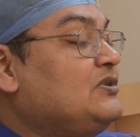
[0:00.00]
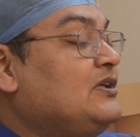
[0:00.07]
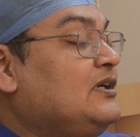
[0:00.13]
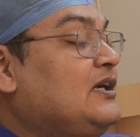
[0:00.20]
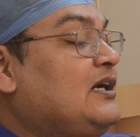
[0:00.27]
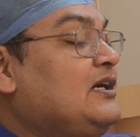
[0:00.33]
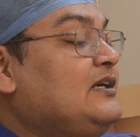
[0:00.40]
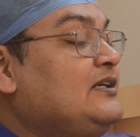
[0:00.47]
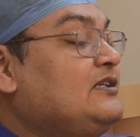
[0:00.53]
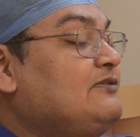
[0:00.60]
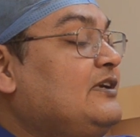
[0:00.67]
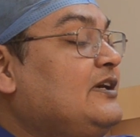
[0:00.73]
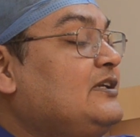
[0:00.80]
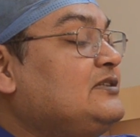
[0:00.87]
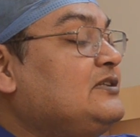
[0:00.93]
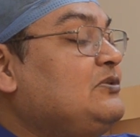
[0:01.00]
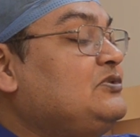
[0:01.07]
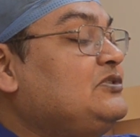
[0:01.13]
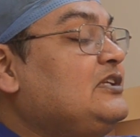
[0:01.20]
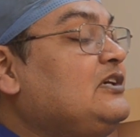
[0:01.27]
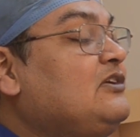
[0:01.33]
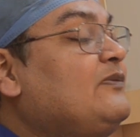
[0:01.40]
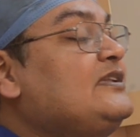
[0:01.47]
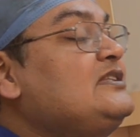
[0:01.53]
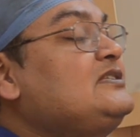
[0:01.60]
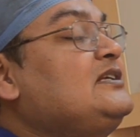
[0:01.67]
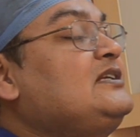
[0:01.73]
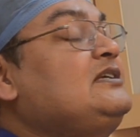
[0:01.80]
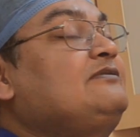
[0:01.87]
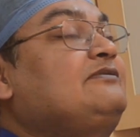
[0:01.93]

The cartilage wears out sequentially.